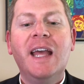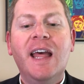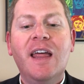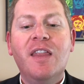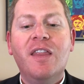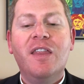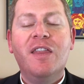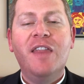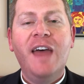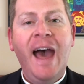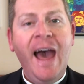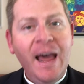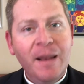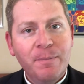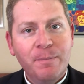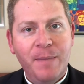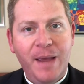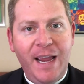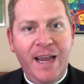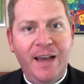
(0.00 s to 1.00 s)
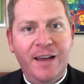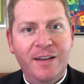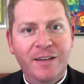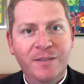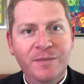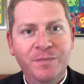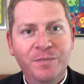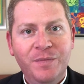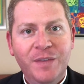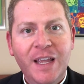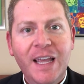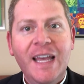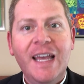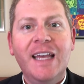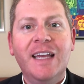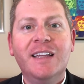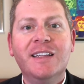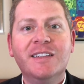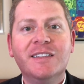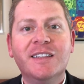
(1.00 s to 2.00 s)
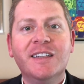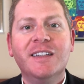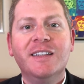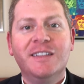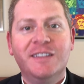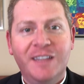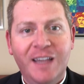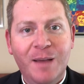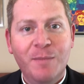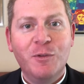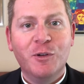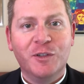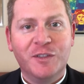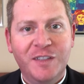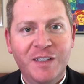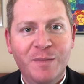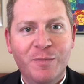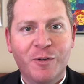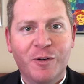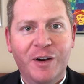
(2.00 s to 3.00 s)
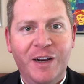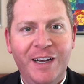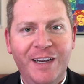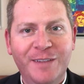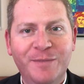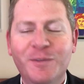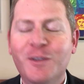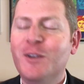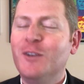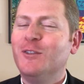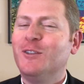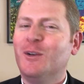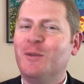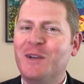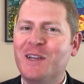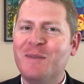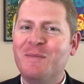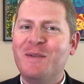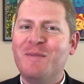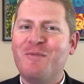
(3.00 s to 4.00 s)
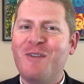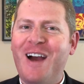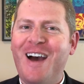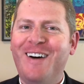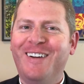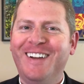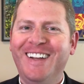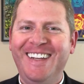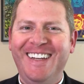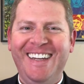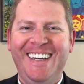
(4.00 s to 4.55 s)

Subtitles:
That man is Samuel Seabury, so we can be proud.